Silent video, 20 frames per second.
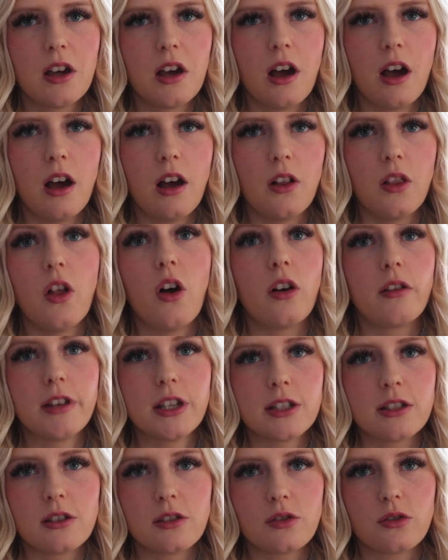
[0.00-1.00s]
long
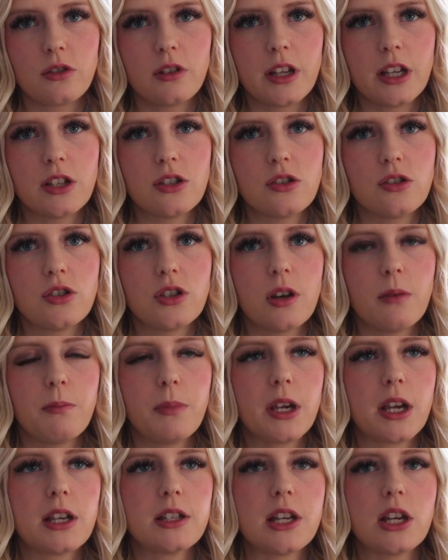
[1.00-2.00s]
distance relationship,
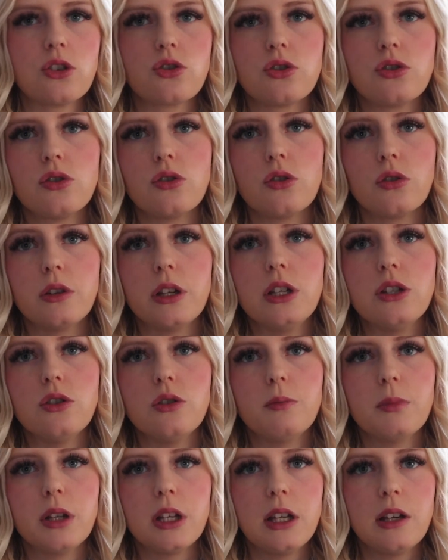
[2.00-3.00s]
because I truly
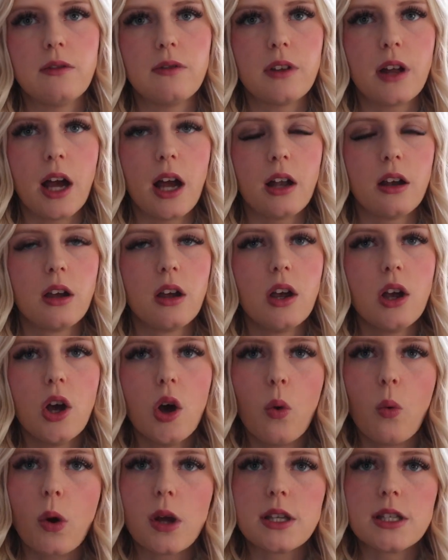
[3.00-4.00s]
do believe that
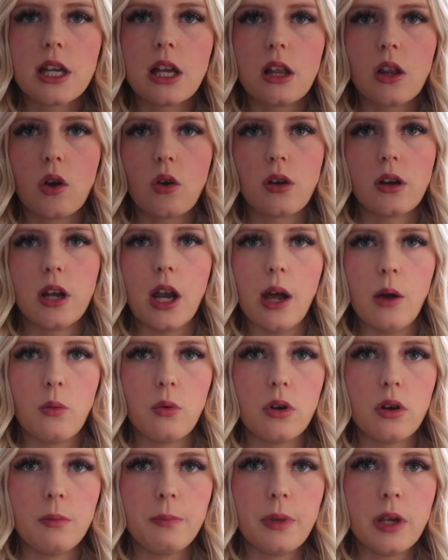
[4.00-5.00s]
one day Logan and I
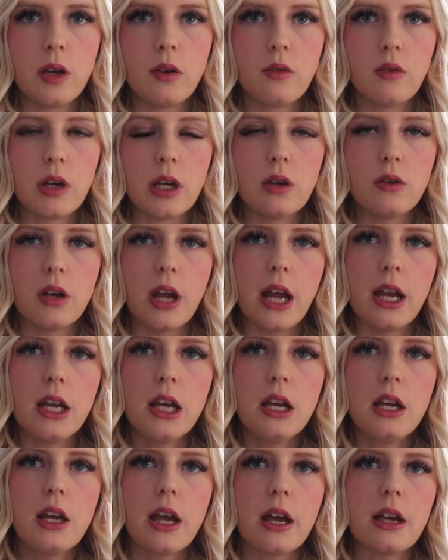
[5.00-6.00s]
will be
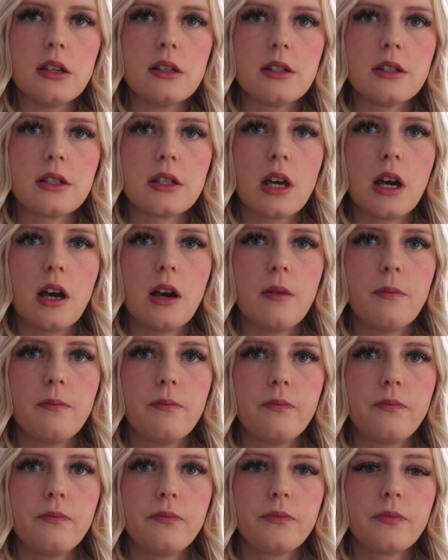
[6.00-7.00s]
reunited, and,
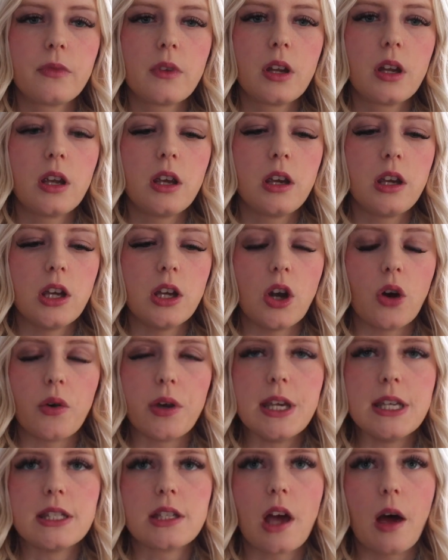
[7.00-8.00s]

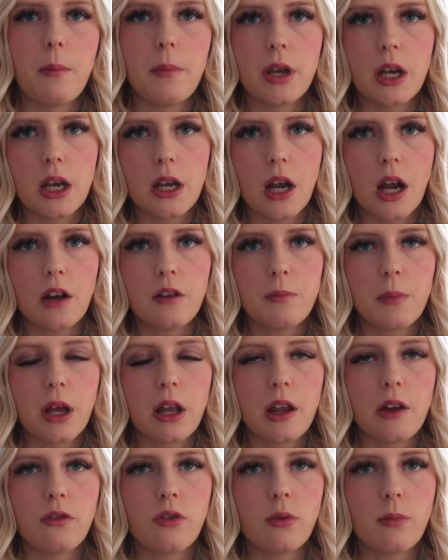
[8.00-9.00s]
he's come in and out of my
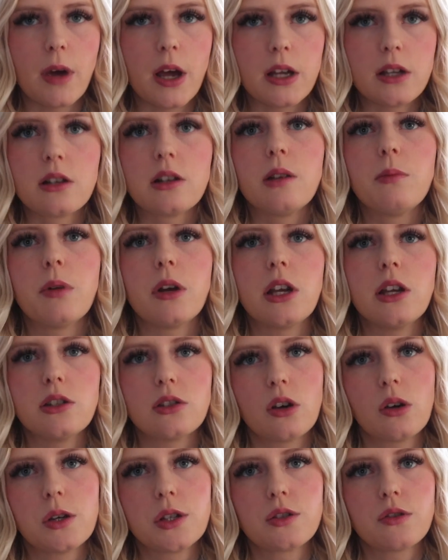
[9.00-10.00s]
life romantically, but
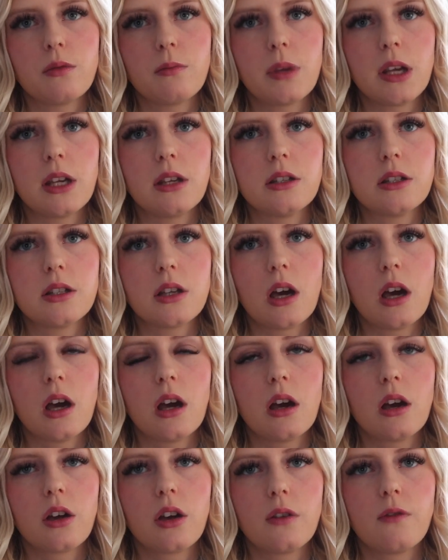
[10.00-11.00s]
he's always remained
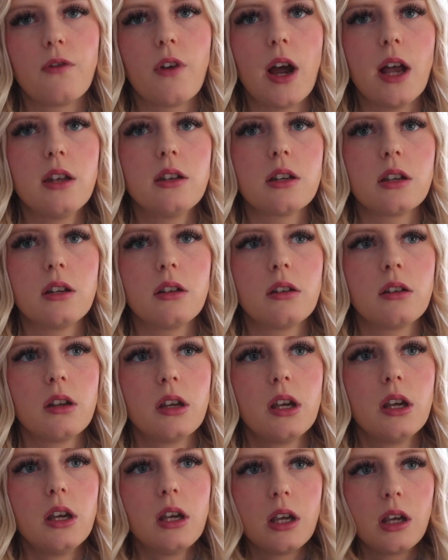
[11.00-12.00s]
a good friend. And
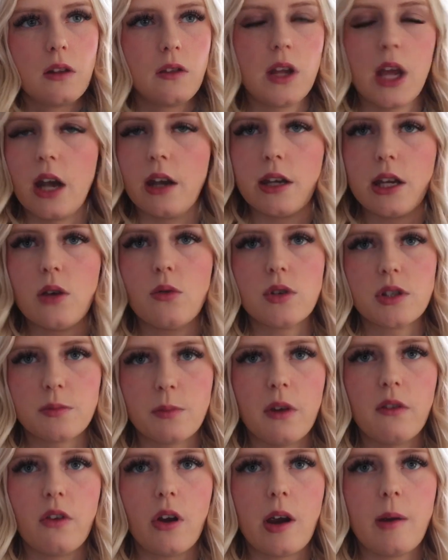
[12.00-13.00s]
in the end, he was
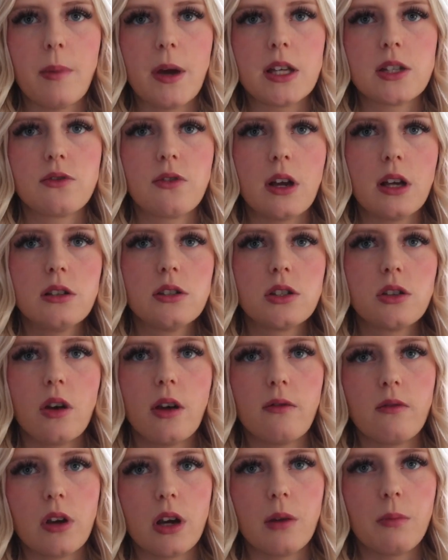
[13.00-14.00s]
my very best friend. So
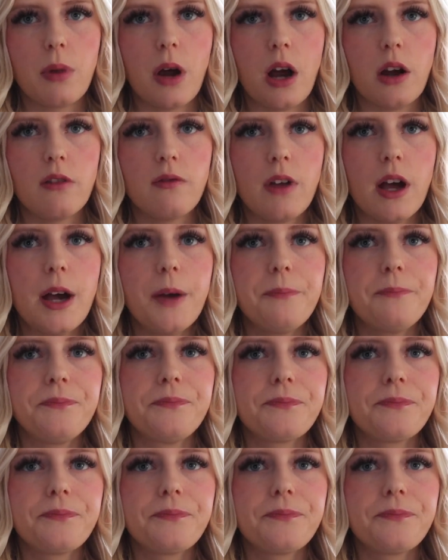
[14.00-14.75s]
I'm very proud of that.